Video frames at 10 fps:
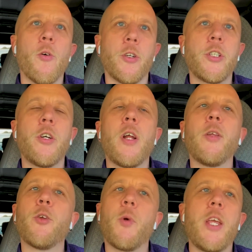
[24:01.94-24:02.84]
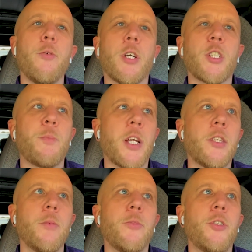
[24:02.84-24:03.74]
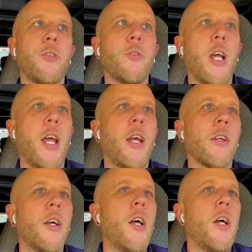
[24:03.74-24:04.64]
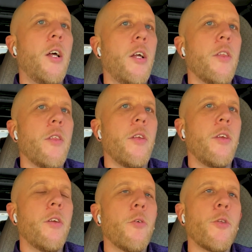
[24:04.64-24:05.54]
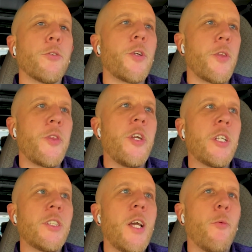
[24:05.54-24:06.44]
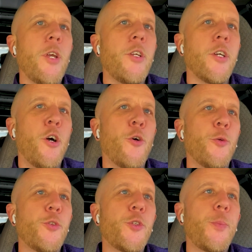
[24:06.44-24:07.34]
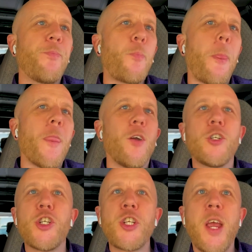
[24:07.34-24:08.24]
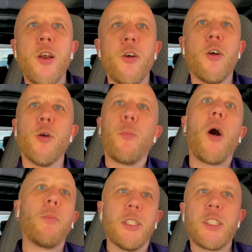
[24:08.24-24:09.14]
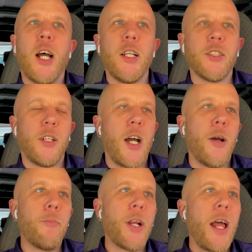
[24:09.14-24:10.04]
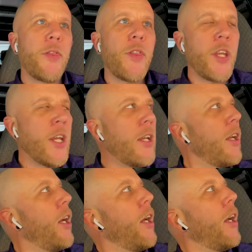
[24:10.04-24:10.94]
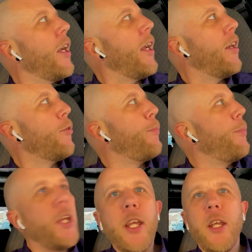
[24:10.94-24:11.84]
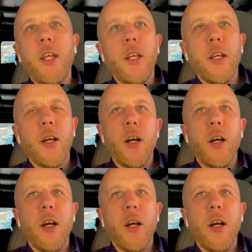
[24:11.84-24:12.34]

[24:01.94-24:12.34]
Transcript: or turn out the way you expect them to. And those are the things that we don't share or publicize a lot. But I think it'll be